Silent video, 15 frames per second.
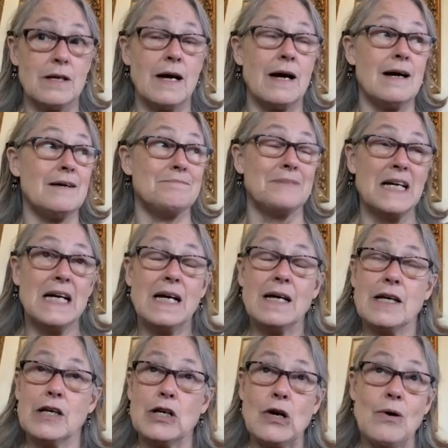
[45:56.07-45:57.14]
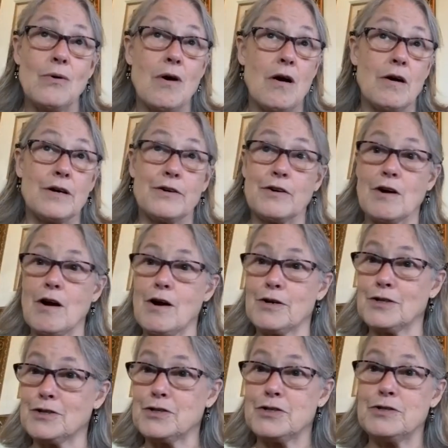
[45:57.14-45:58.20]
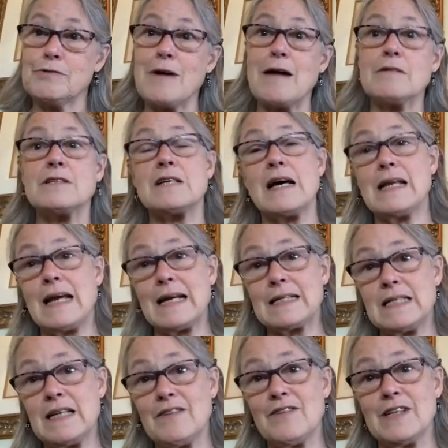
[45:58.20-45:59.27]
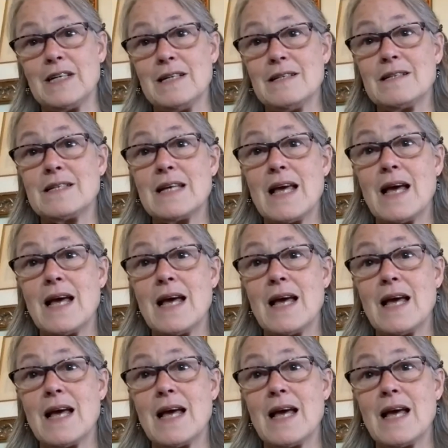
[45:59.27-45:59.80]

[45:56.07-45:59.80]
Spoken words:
harder to do outside activities.